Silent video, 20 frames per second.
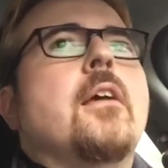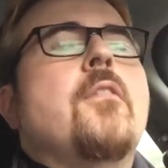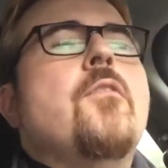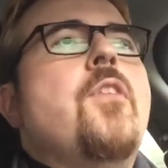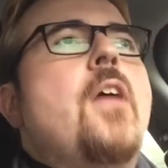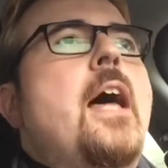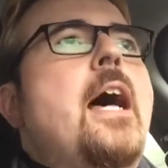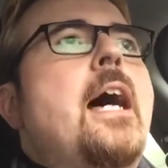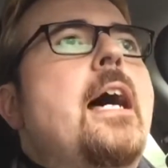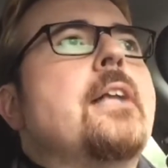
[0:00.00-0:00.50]

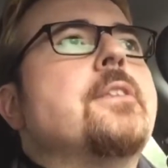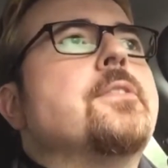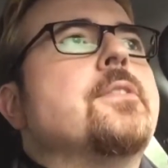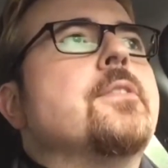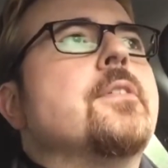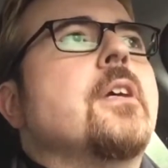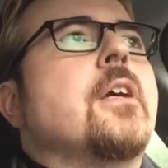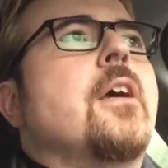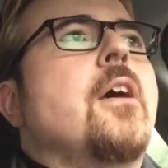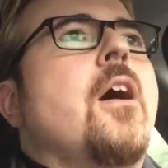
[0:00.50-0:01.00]

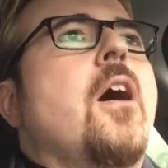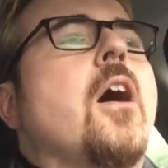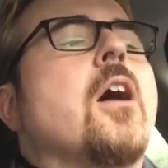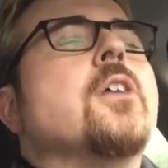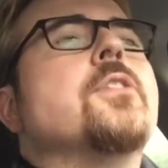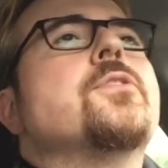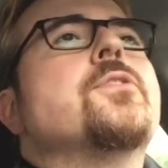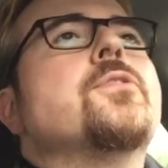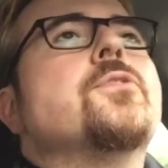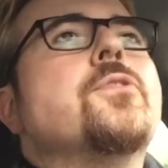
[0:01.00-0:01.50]
that
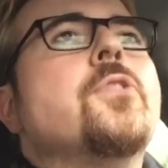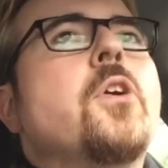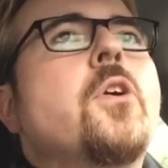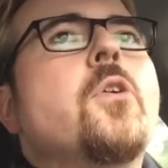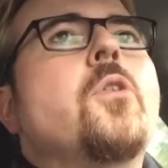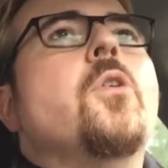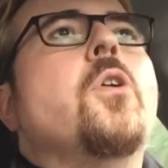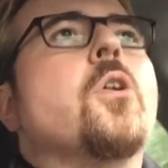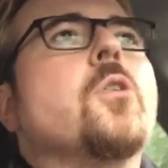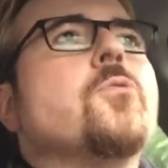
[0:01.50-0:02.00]
are
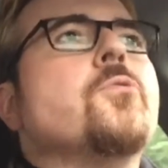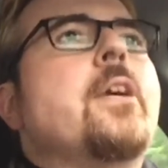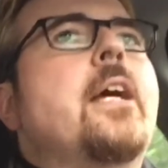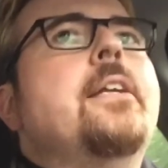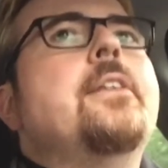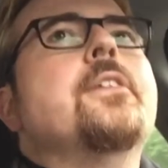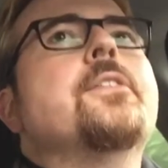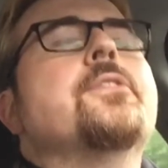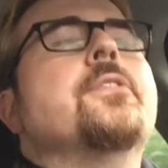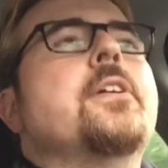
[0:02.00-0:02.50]
so
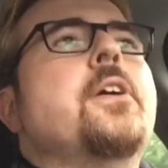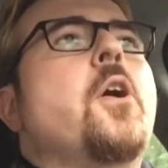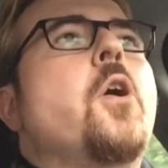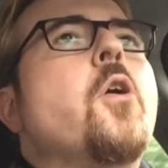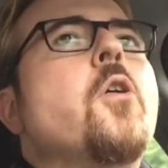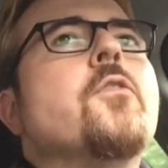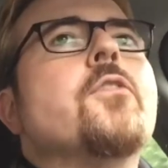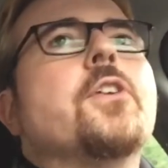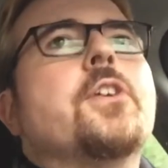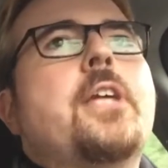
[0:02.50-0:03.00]
horrendously
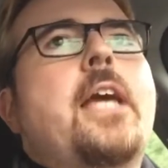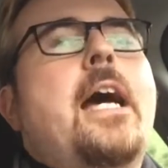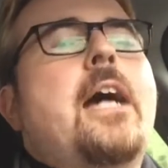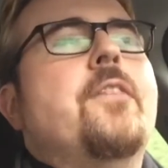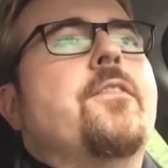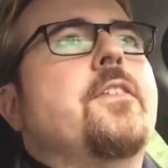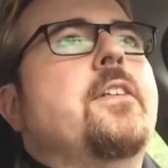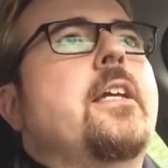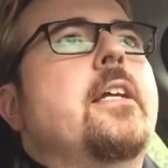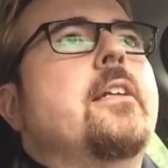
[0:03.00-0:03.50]

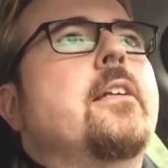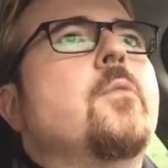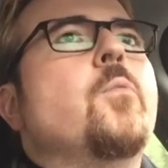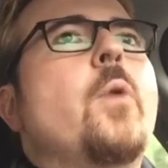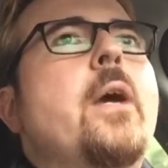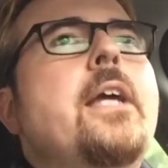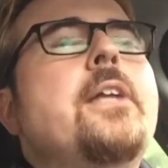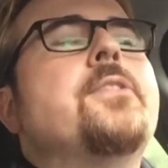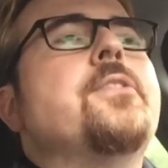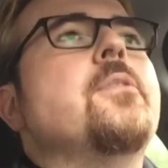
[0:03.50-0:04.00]
over-caffeinated,
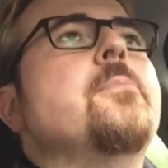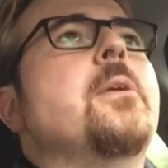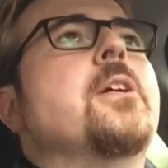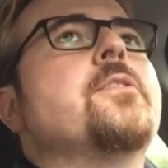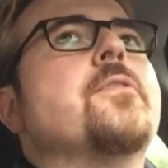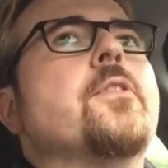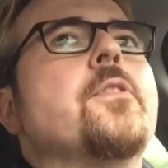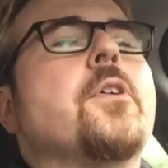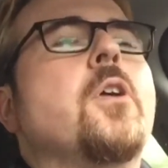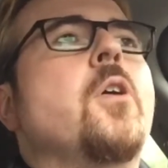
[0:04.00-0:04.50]
way too much
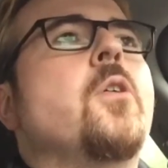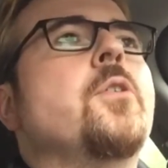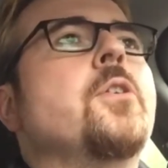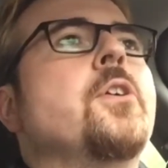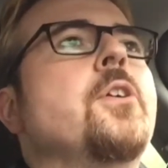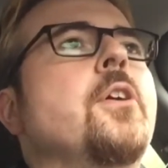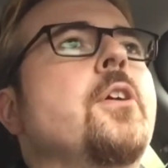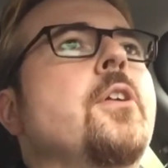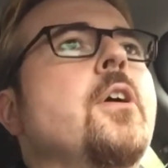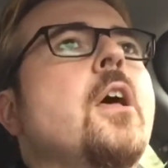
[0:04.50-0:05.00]
for their own
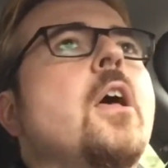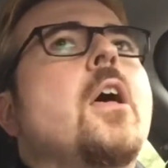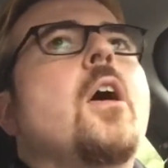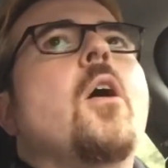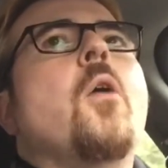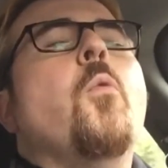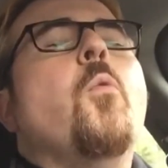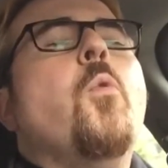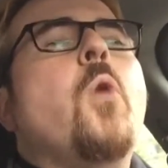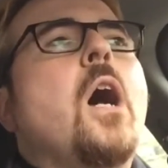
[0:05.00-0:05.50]
good.
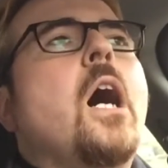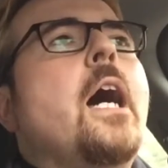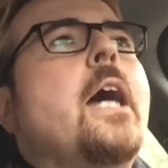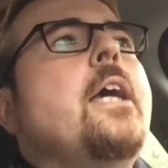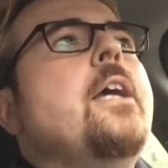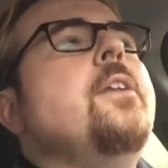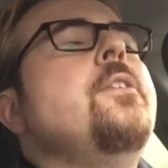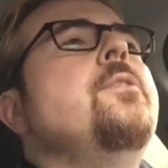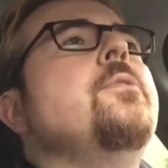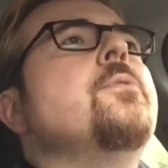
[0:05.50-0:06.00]

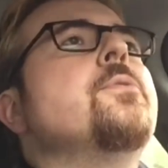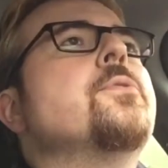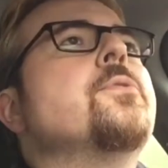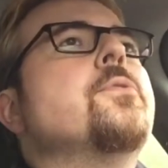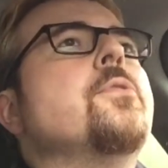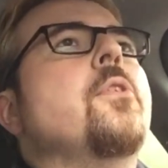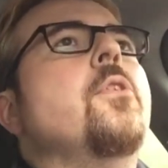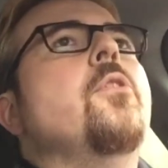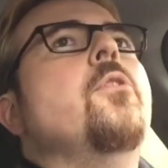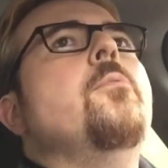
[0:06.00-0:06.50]
Why do
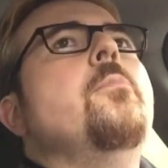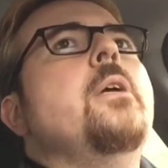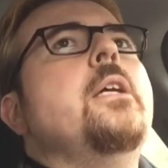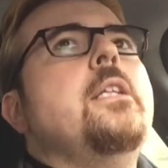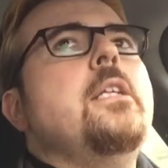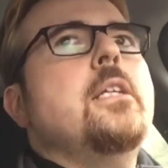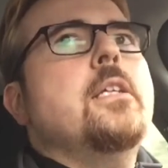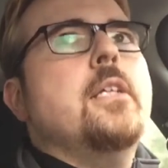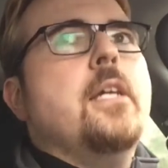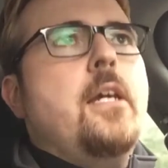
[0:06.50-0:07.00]
so
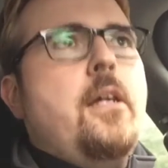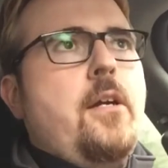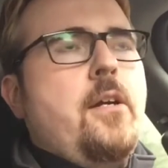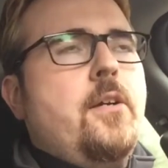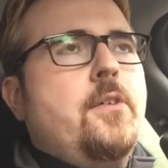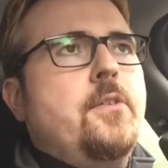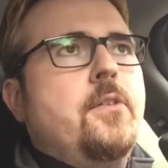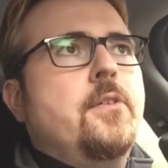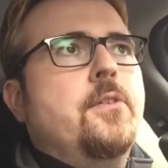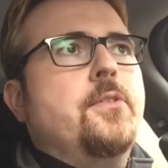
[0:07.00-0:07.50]
many
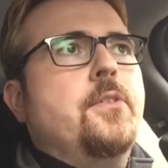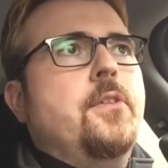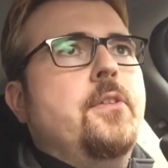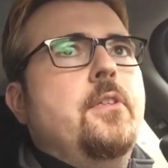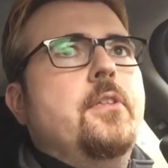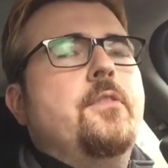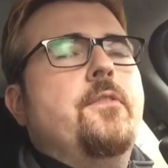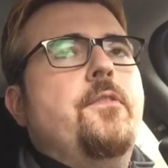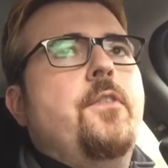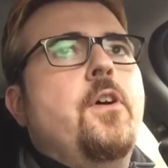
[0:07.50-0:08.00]
characters in
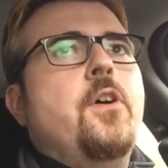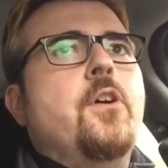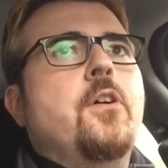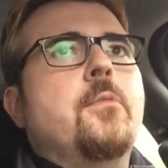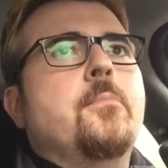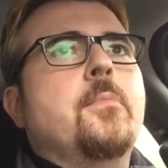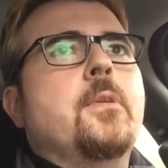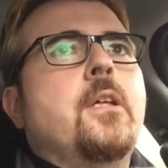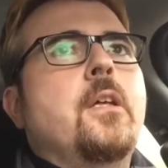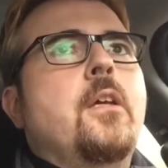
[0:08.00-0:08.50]
this
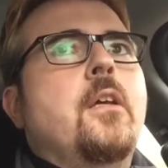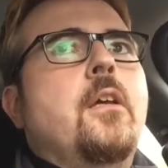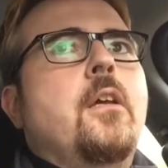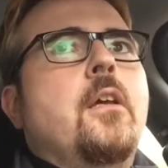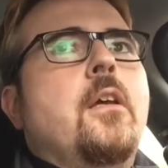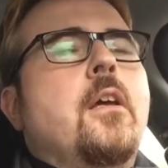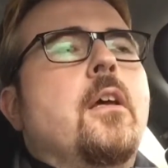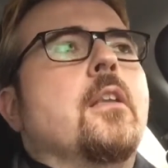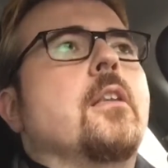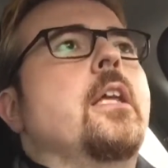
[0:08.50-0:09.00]
film
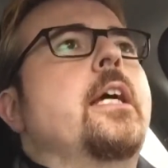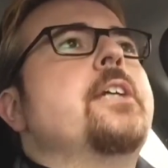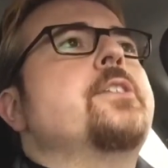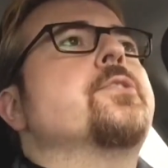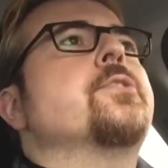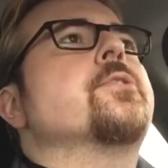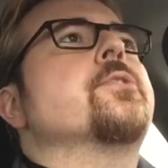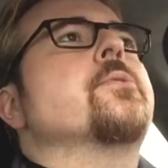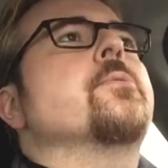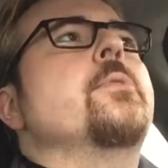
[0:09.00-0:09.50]
like
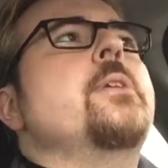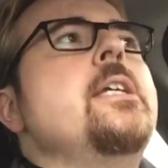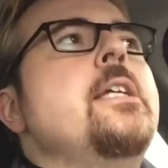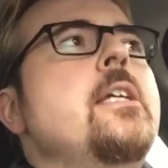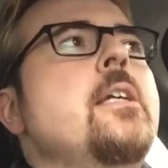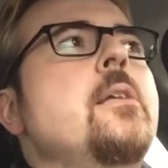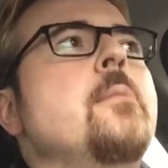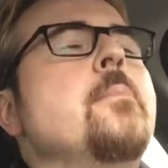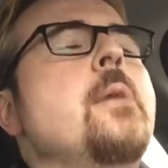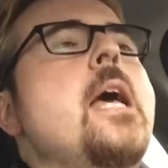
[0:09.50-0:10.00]

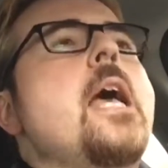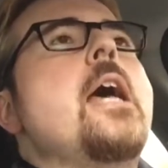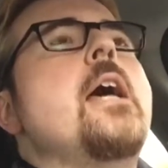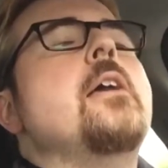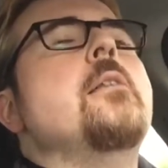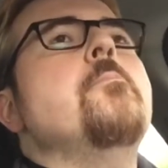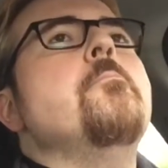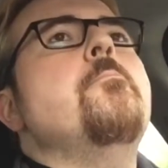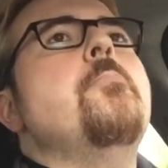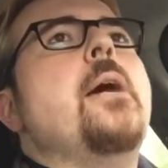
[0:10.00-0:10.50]
scream
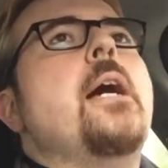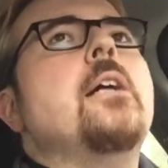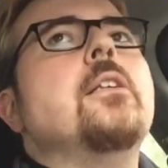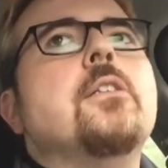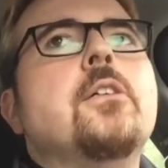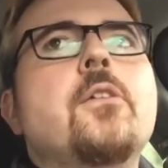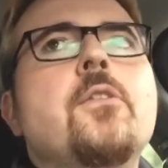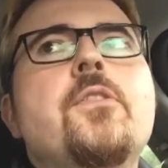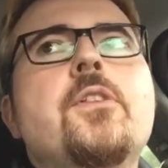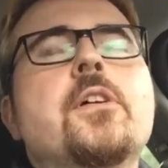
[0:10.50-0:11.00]
and
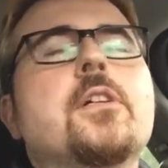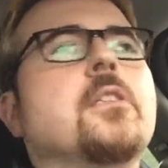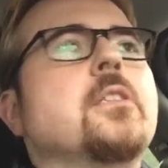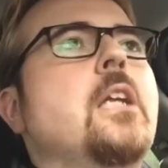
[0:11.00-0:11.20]
bellow their